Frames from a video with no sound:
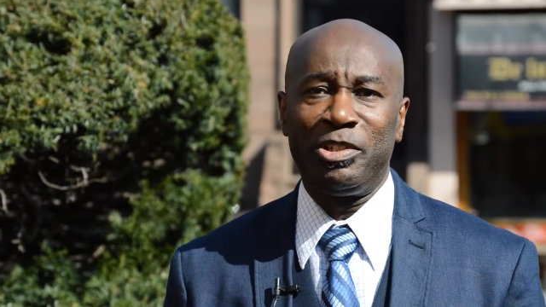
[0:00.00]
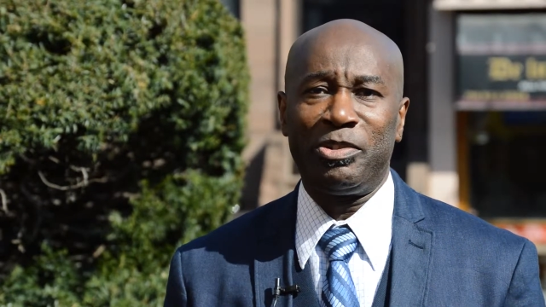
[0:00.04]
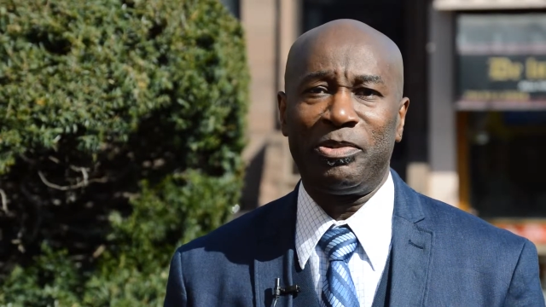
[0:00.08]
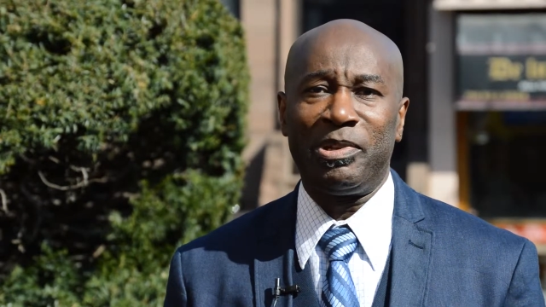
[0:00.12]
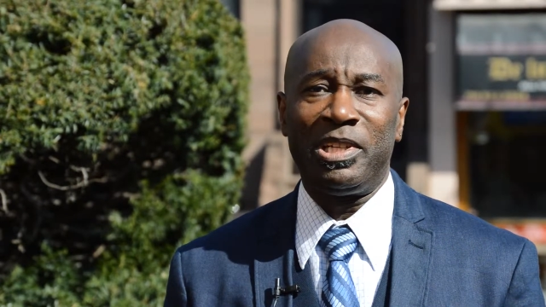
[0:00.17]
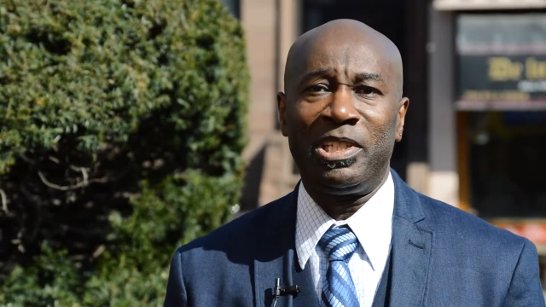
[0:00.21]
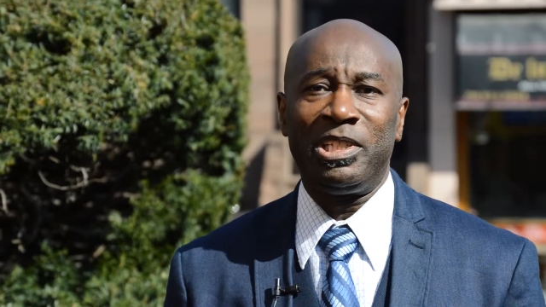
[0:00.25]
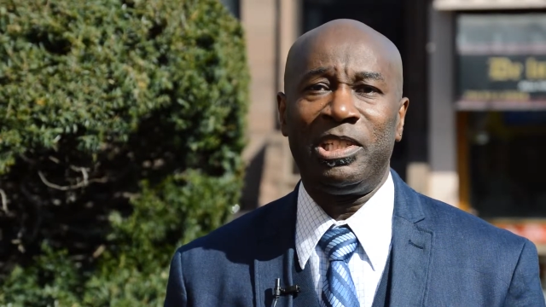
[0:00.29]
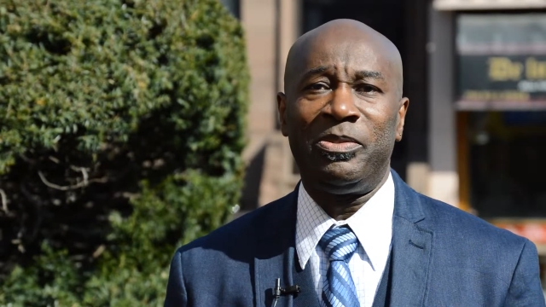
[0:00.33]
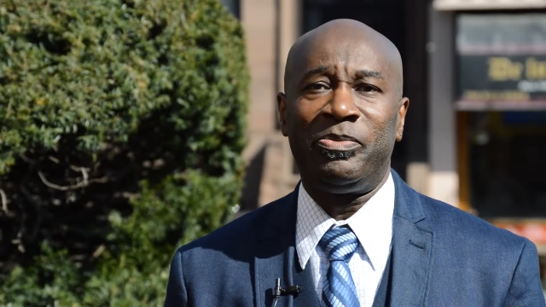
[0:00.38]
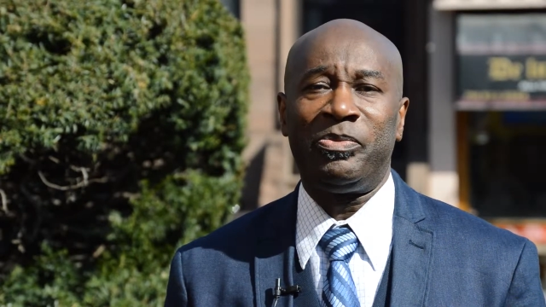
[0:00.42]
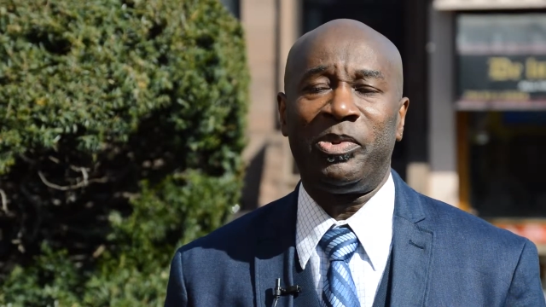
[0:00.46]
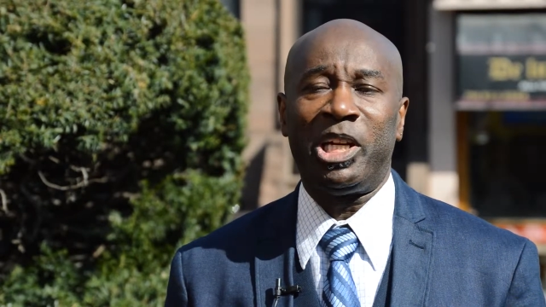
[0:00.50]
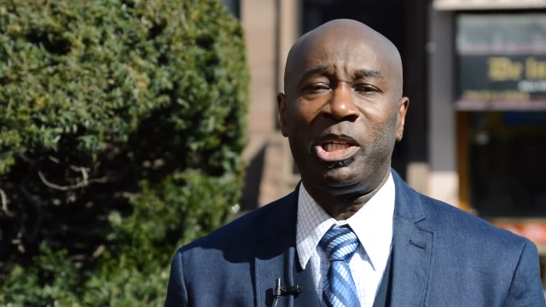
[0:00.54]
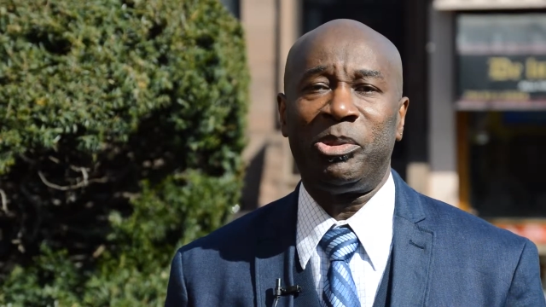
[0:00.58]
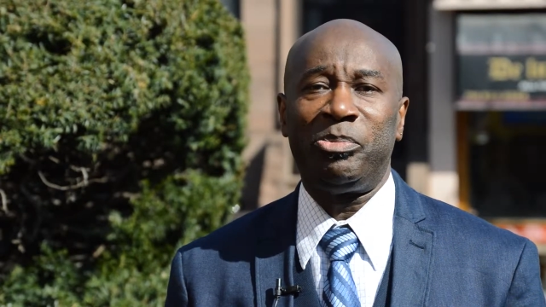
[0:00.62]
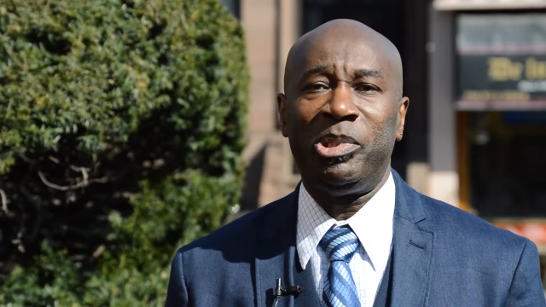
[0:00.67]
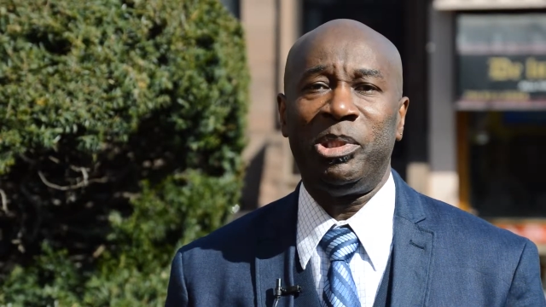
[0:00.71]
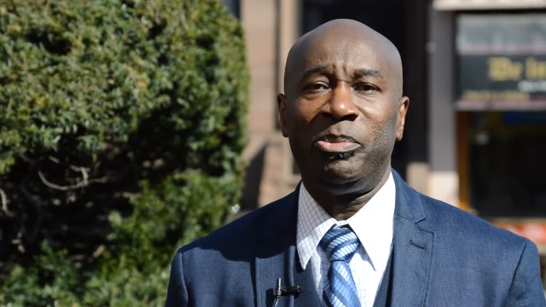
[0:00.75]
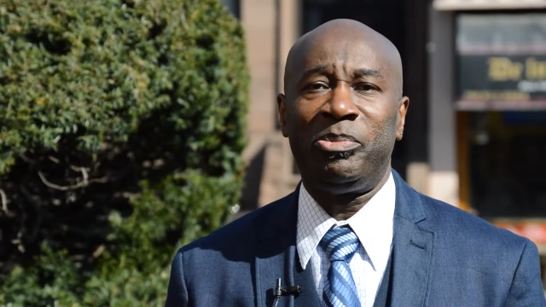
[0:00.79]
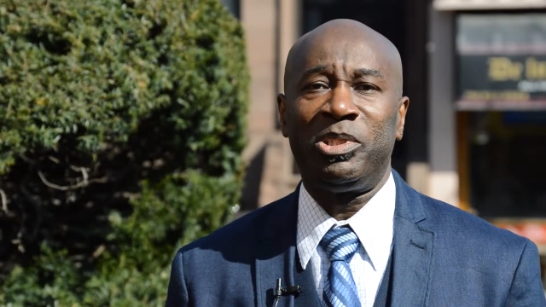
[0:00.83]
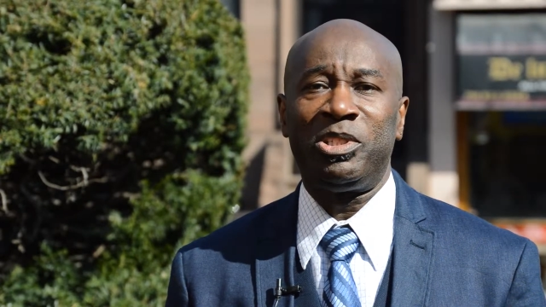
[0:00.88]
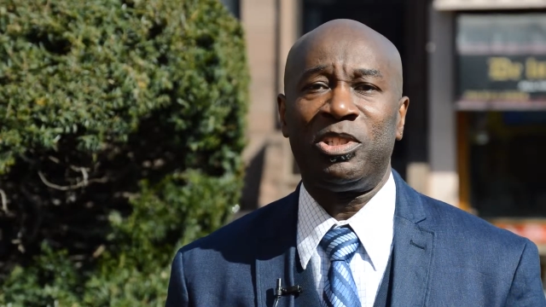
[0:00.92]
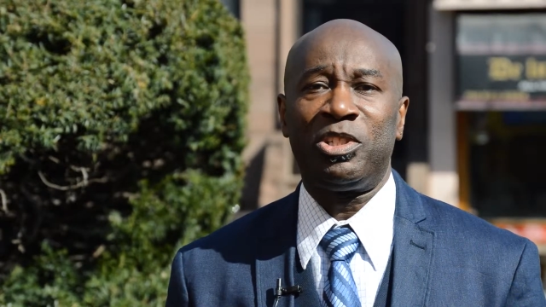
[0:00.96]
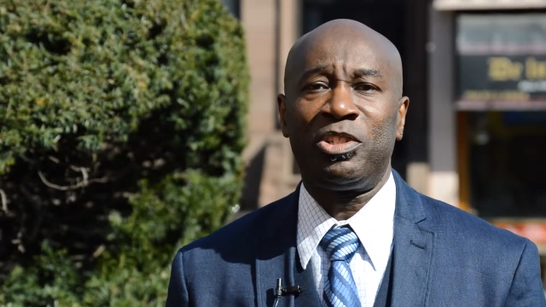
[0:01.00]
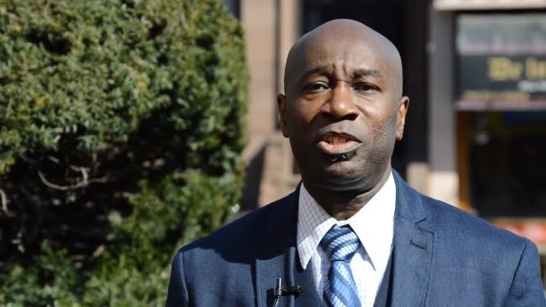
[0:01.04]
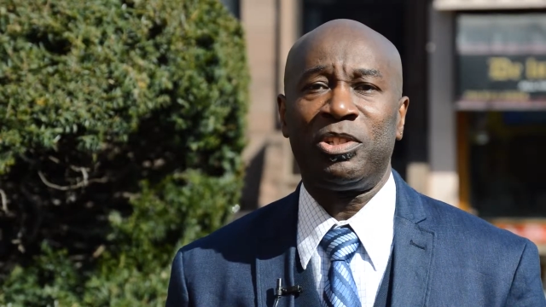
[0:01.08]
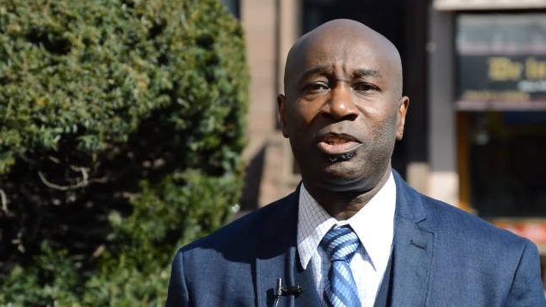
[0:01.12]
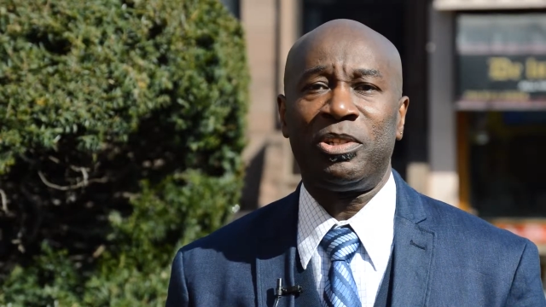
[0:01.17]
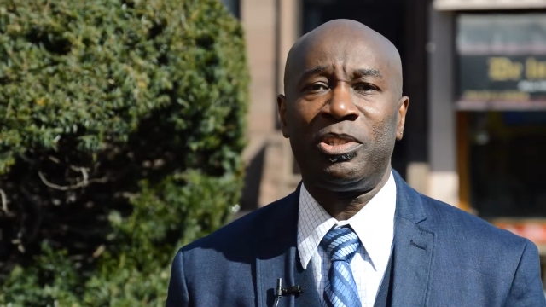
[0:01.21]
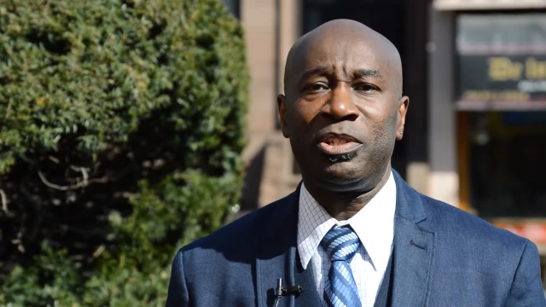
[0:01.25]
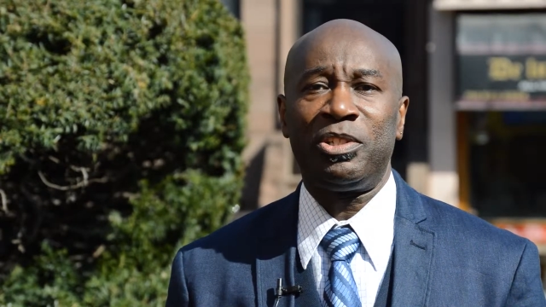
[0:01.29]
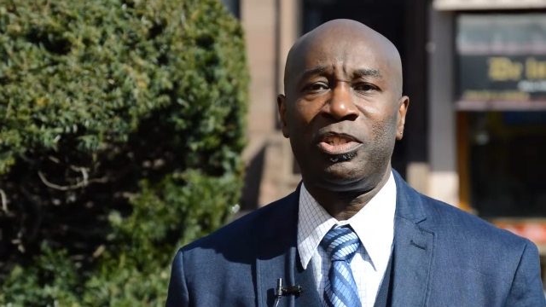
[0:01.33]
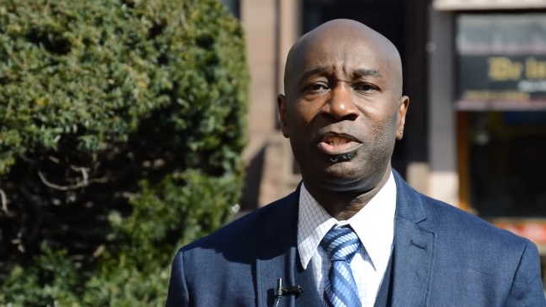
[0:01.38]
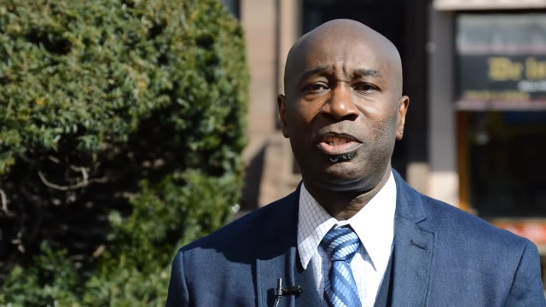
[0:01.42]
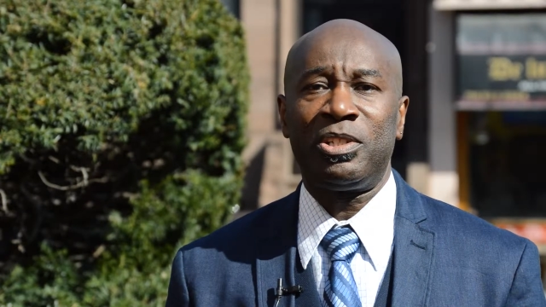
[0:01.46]
trying to invite people to
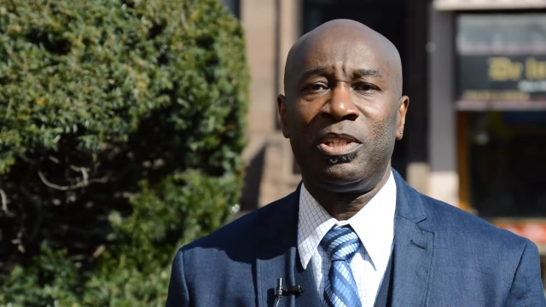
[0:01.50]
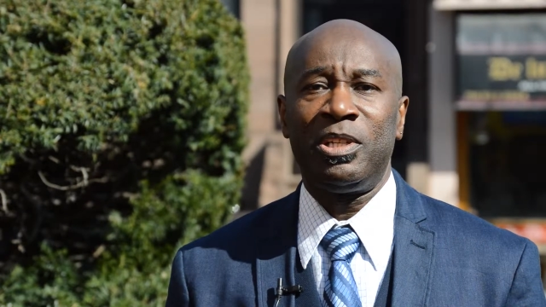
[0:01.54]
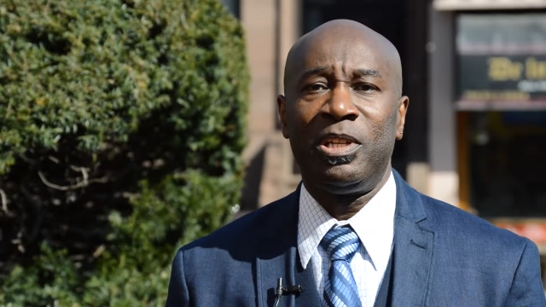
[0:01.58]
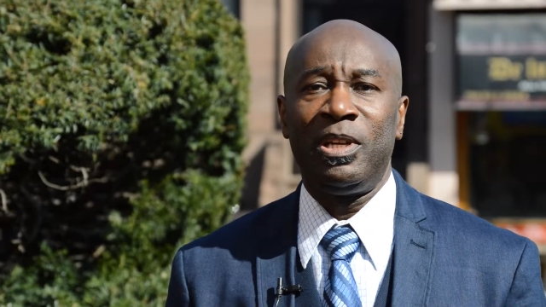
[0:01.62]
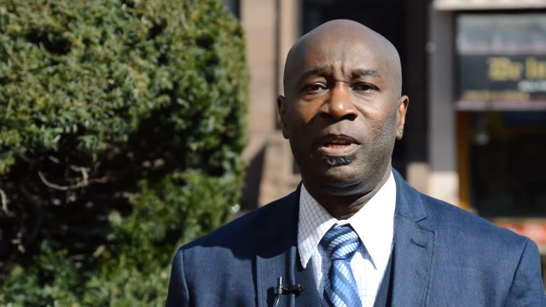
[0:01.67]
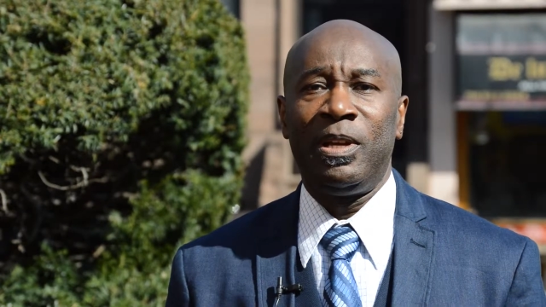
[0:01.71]
church.